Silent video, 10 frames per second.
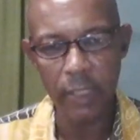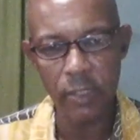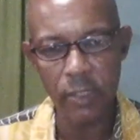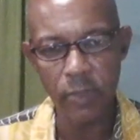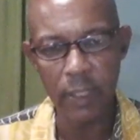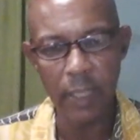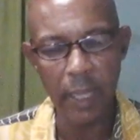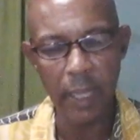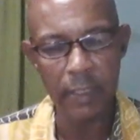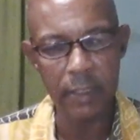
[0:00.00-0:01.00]
that is really
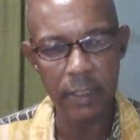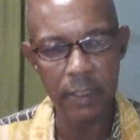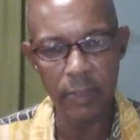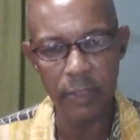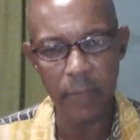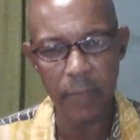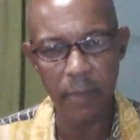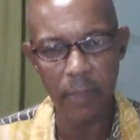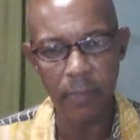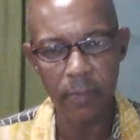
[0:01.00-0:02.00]
a serious
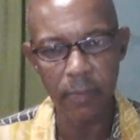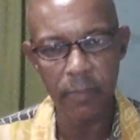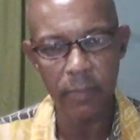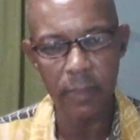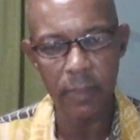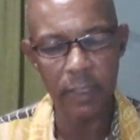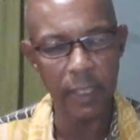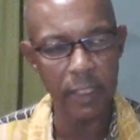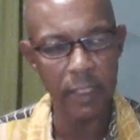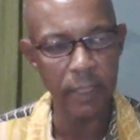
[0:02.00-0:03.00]
problem.
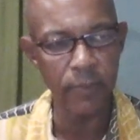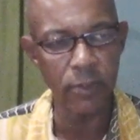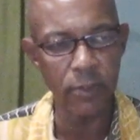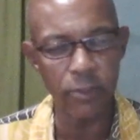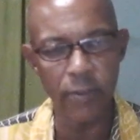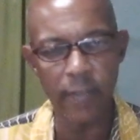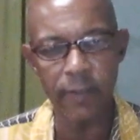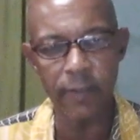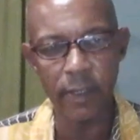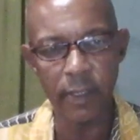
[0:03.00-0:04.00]
It's as if you're
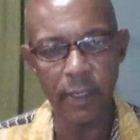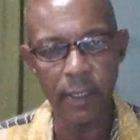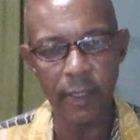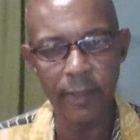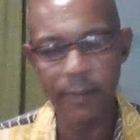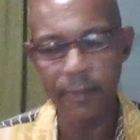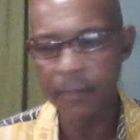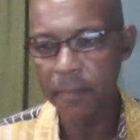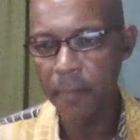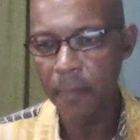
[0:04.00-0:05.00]
driving in
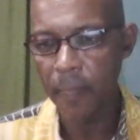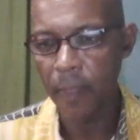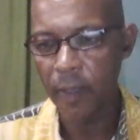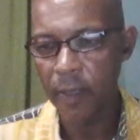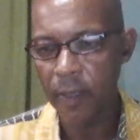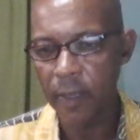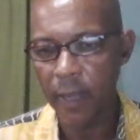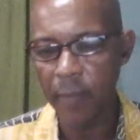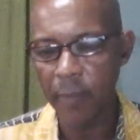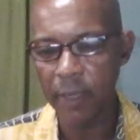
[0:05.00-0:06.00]

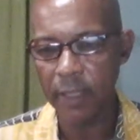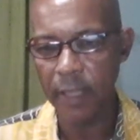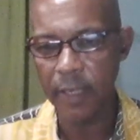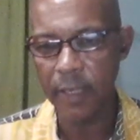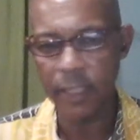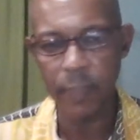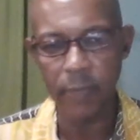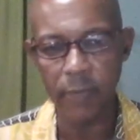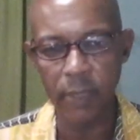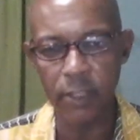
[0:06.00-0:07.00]
because I
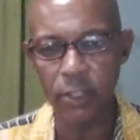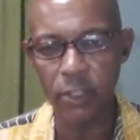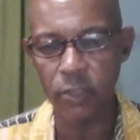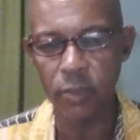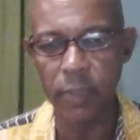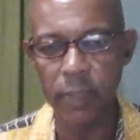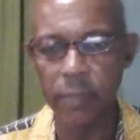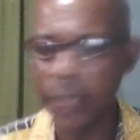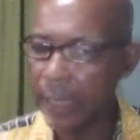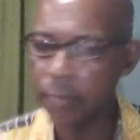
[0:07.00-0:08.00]
respect well, the dust would be
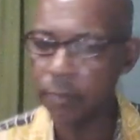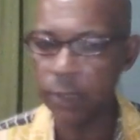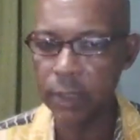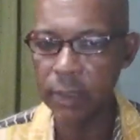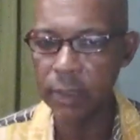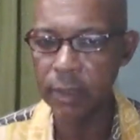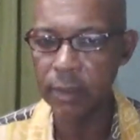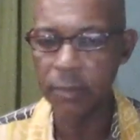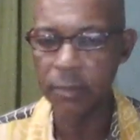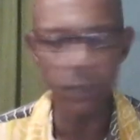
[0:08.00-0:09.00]
behind me.
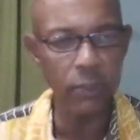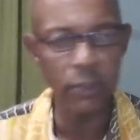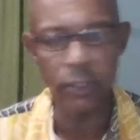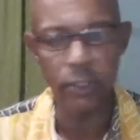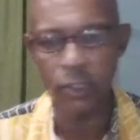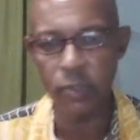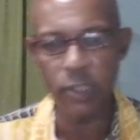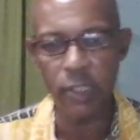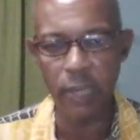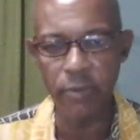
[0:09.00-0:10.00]
Oh no, the dust
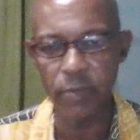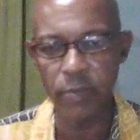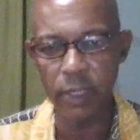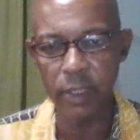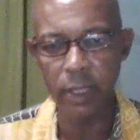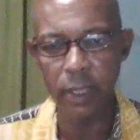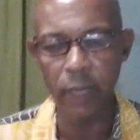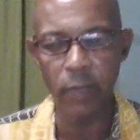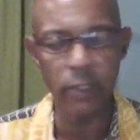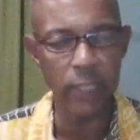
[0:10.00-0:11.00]
was everywhere.
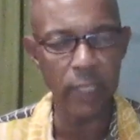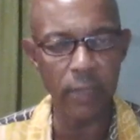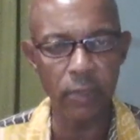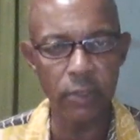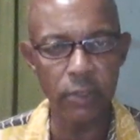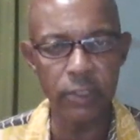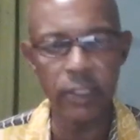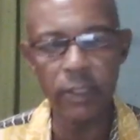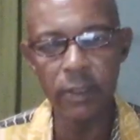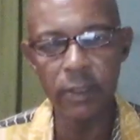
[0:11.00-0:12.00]
At one time I couldn't see.